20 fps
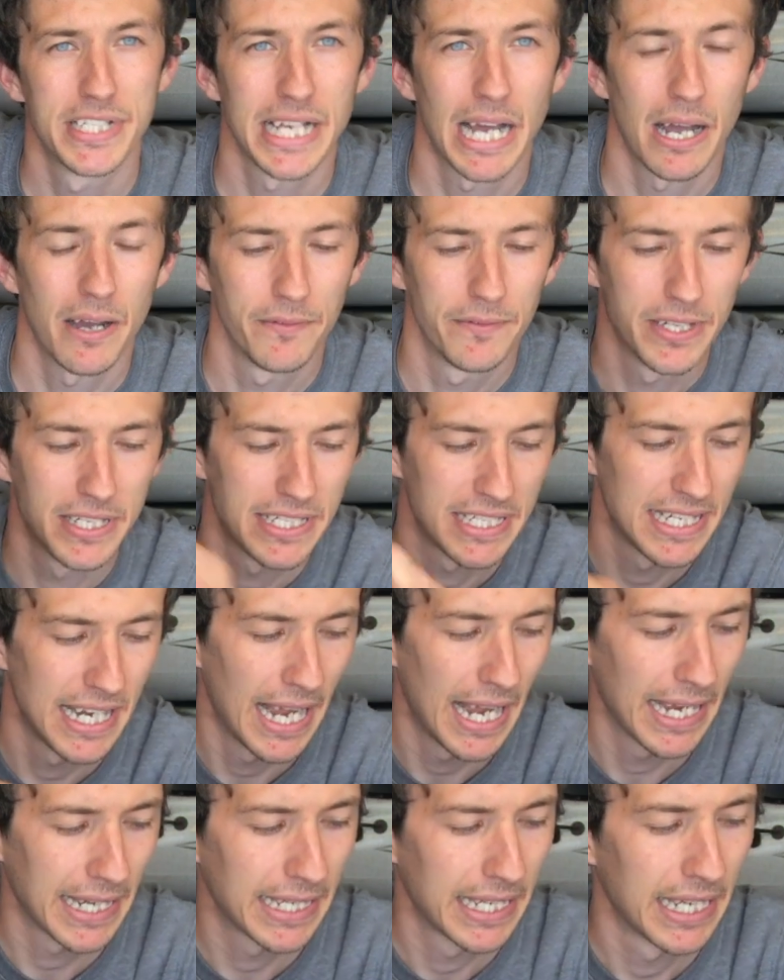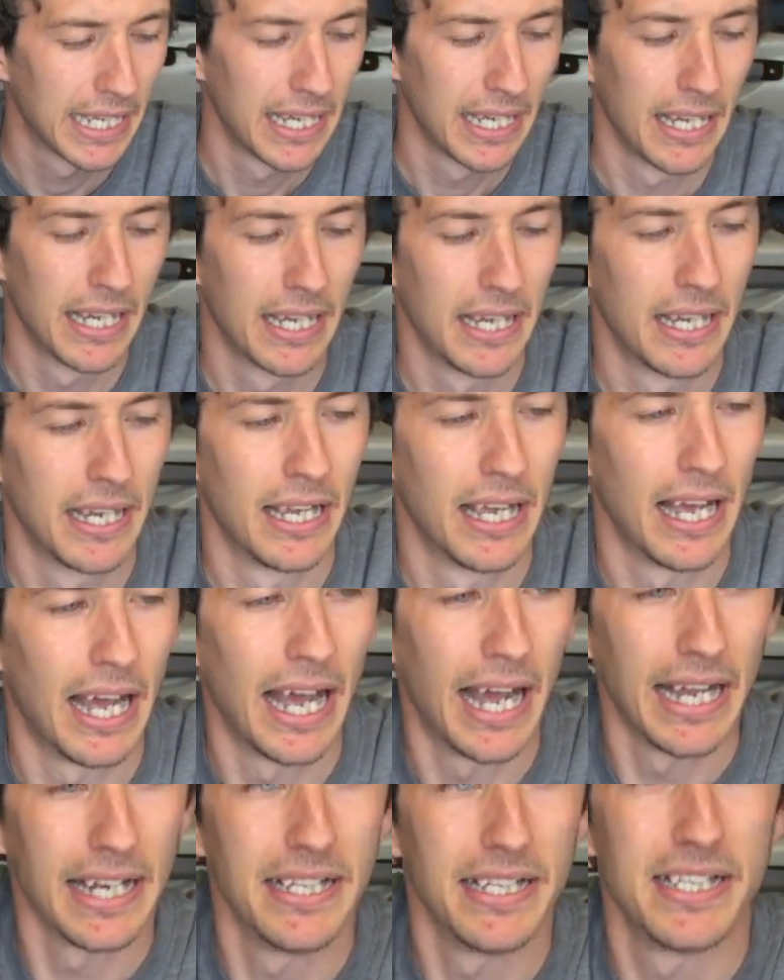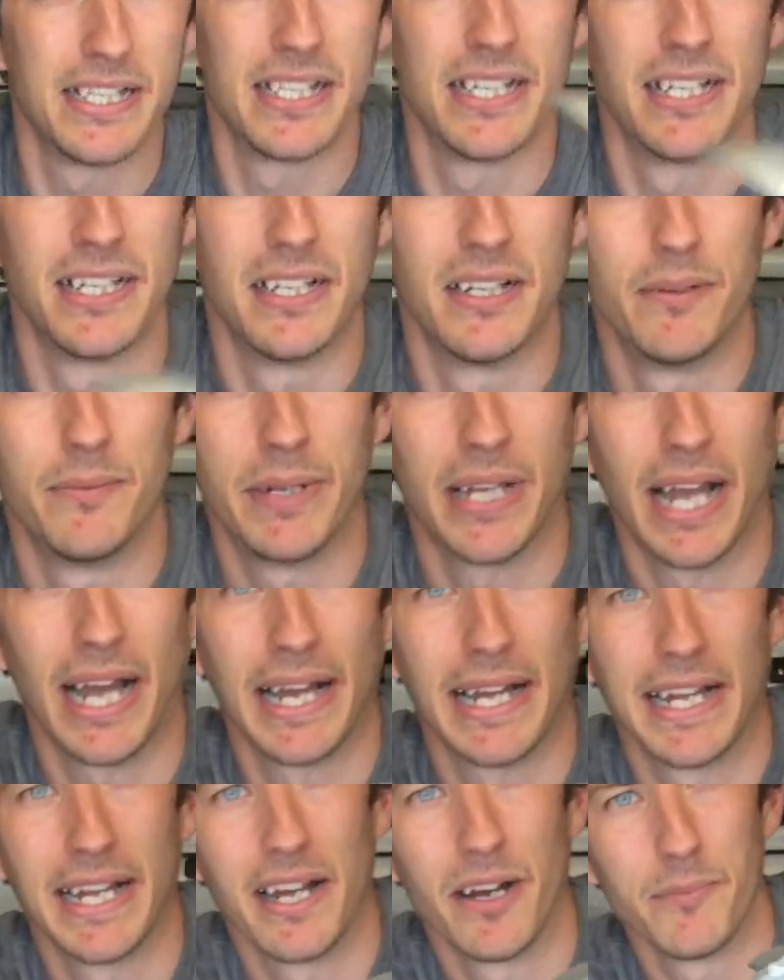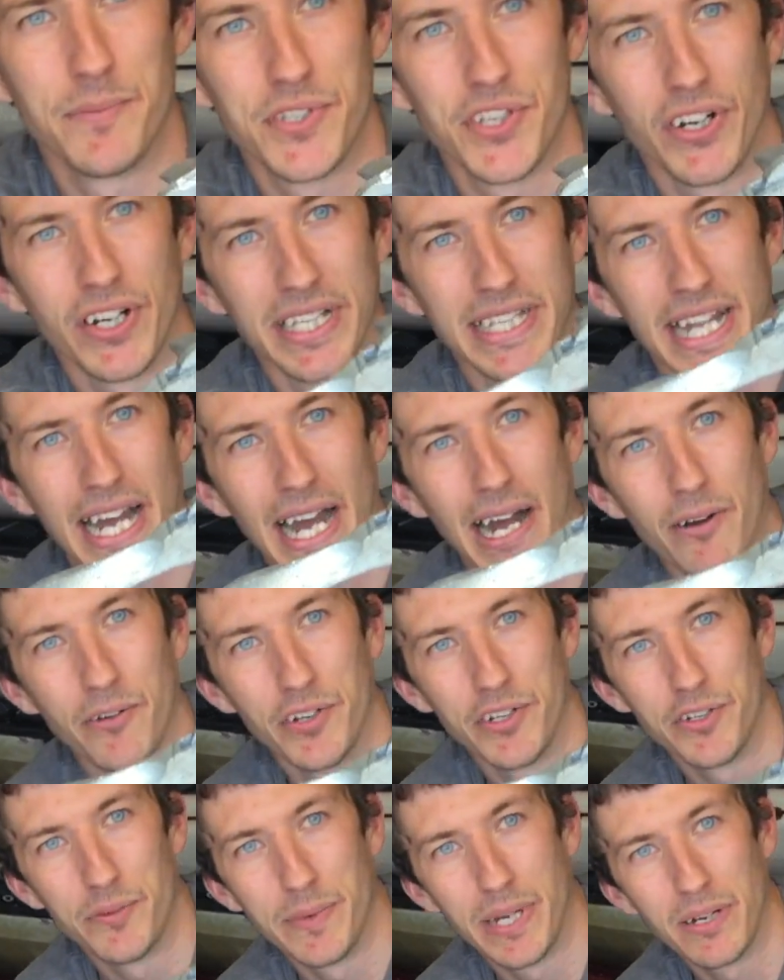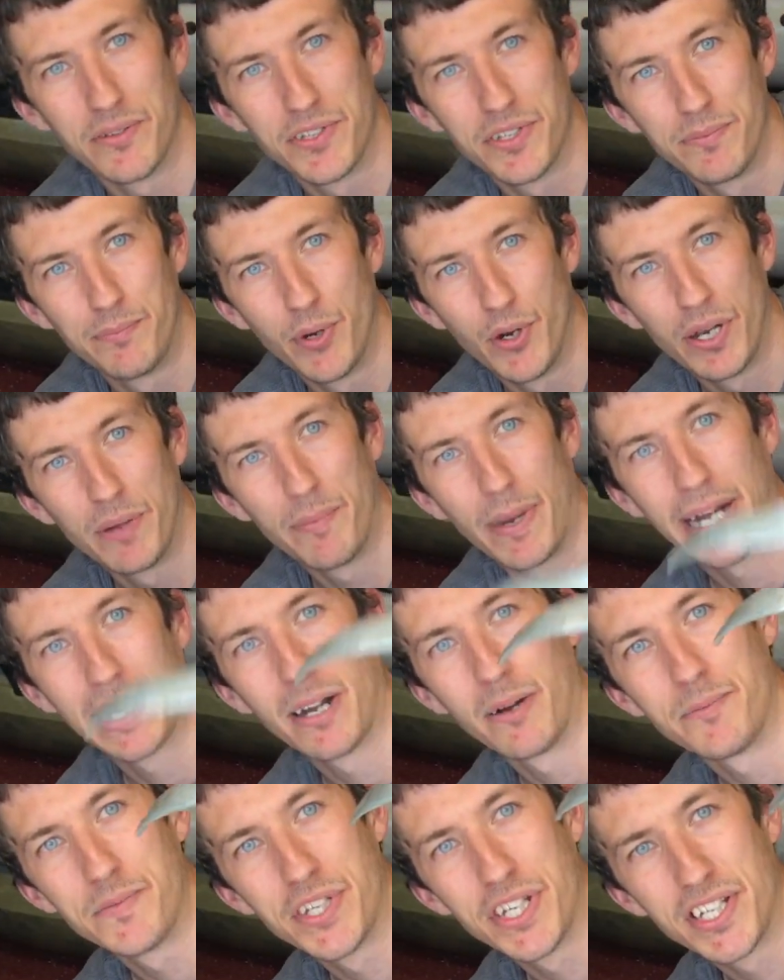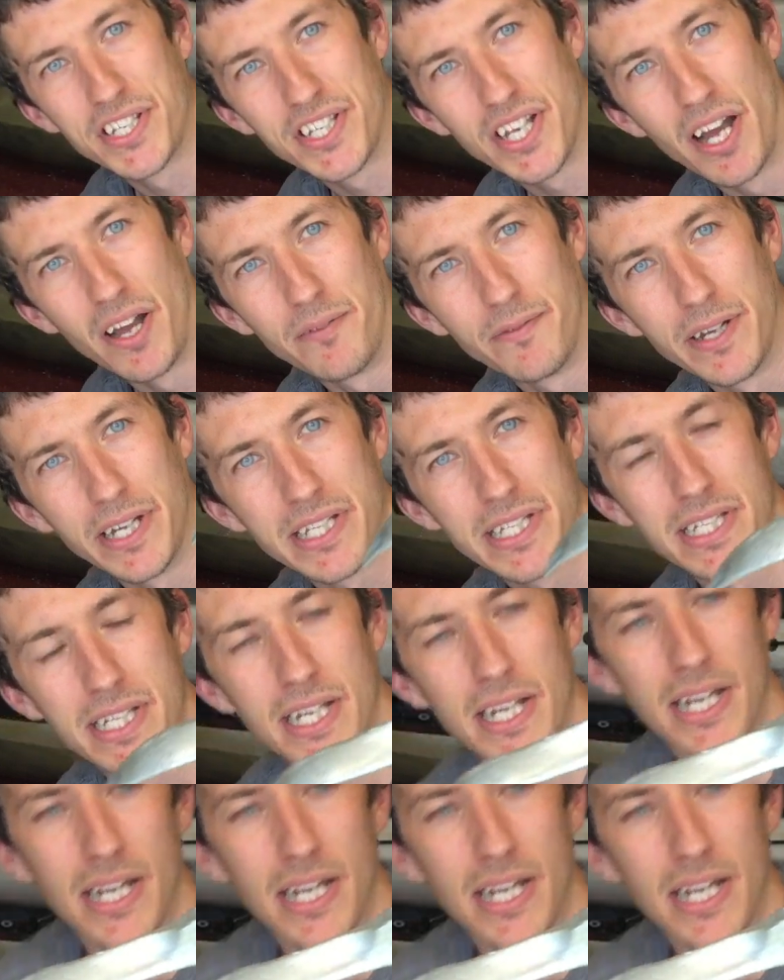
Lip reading: out of the snag and hanging upside down, and you'll be able to pull it back up to the surface.